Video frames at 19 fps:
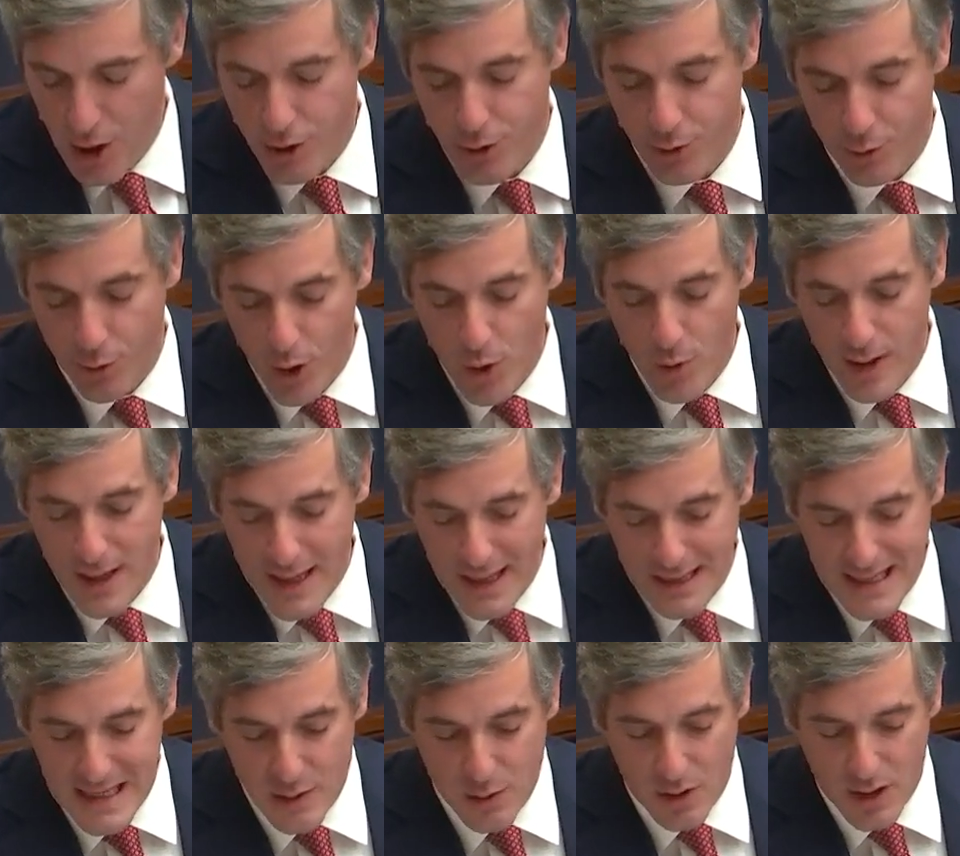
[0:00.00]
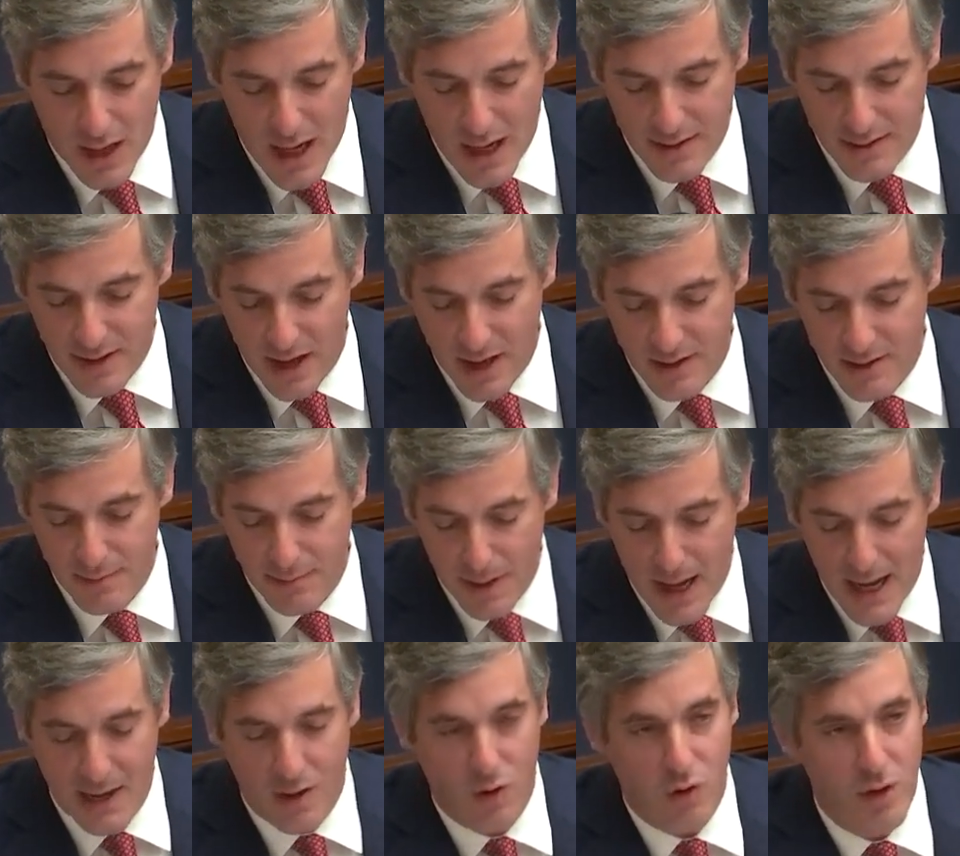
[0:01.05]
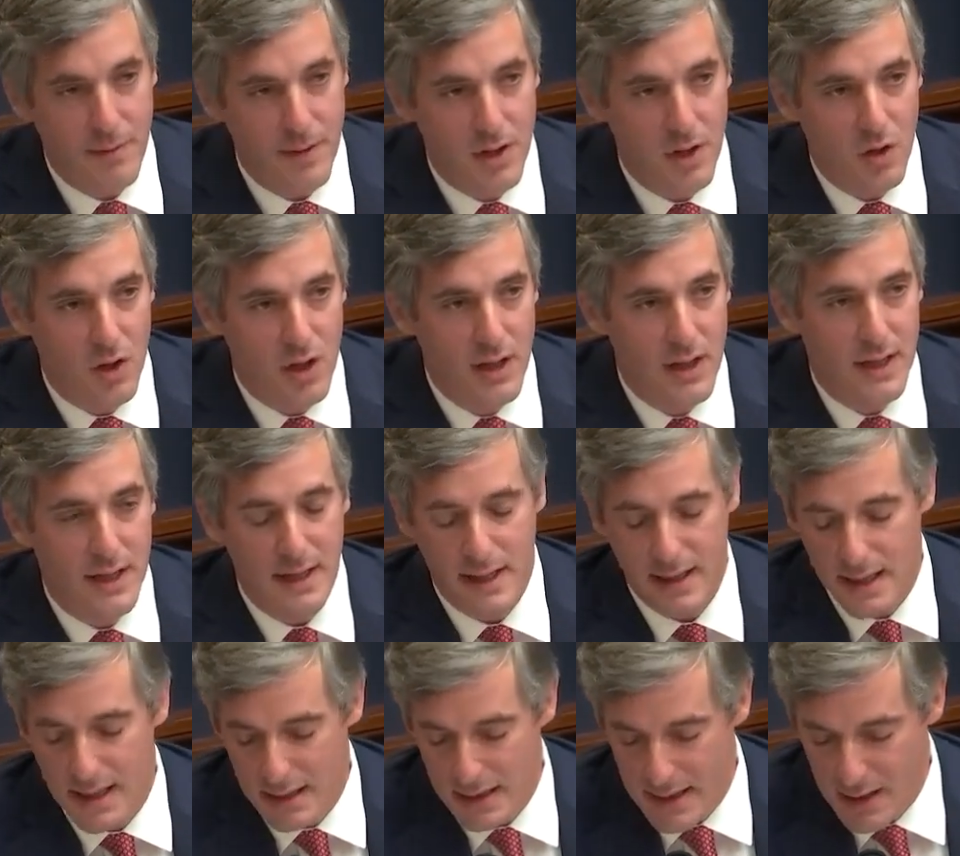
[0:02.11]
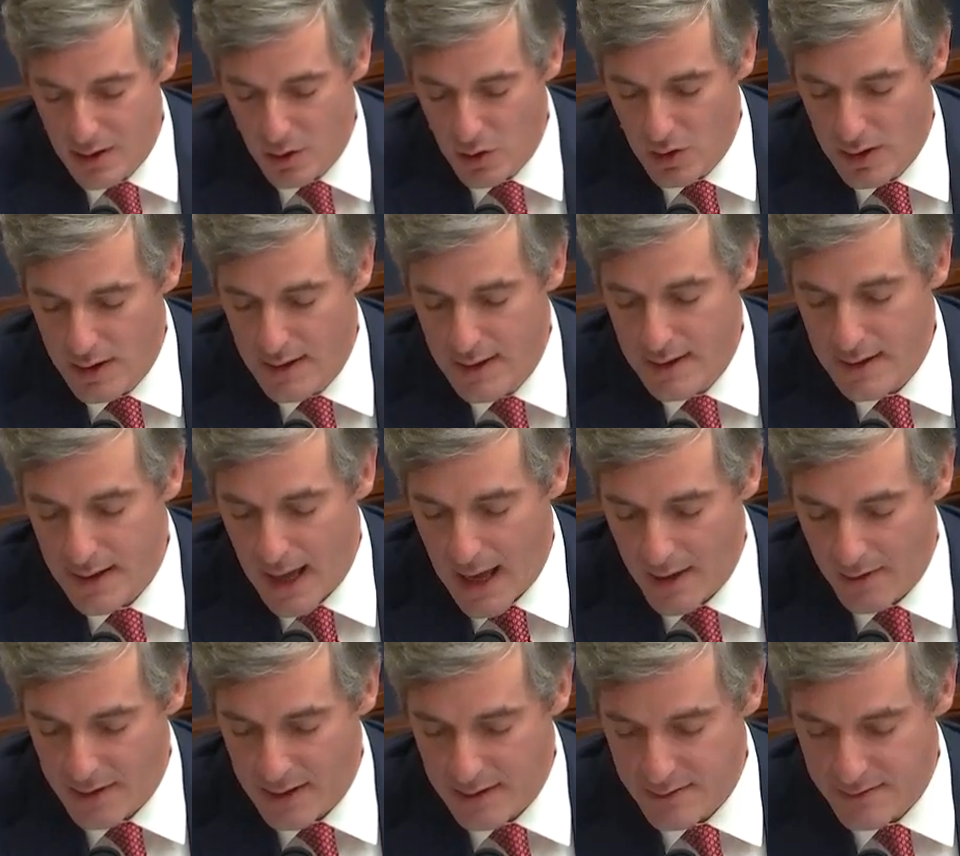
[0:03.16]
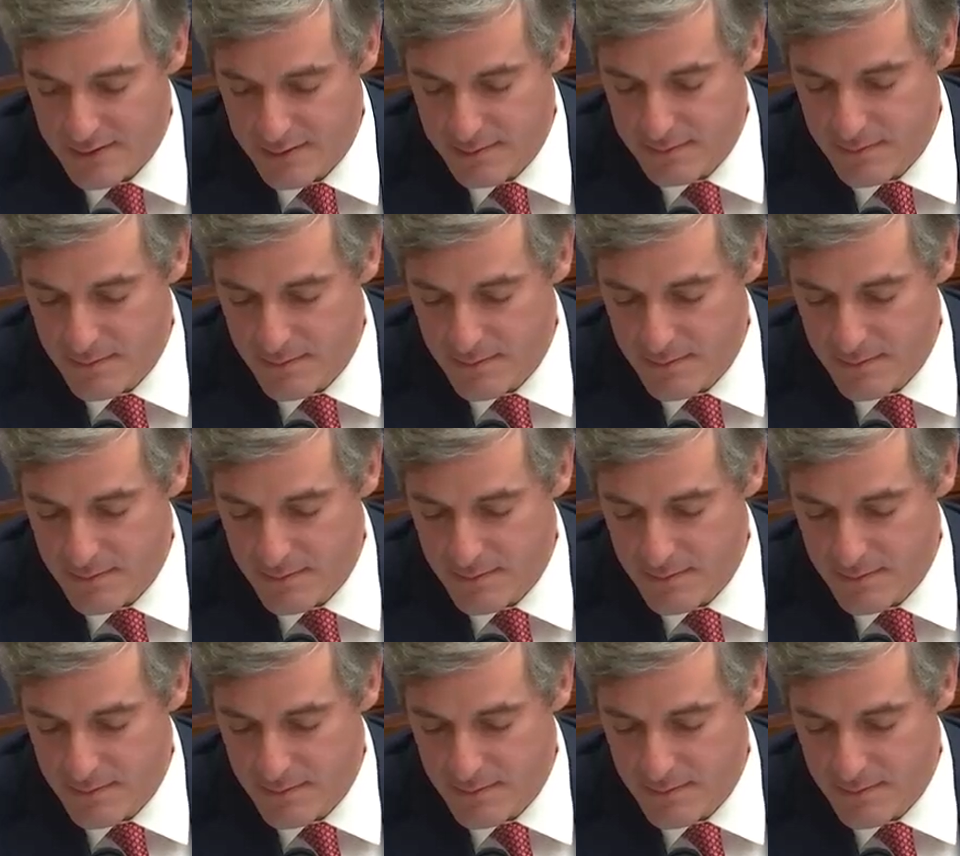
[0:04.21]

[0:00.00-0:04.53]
through illegal conduct by criminal illegal aliens.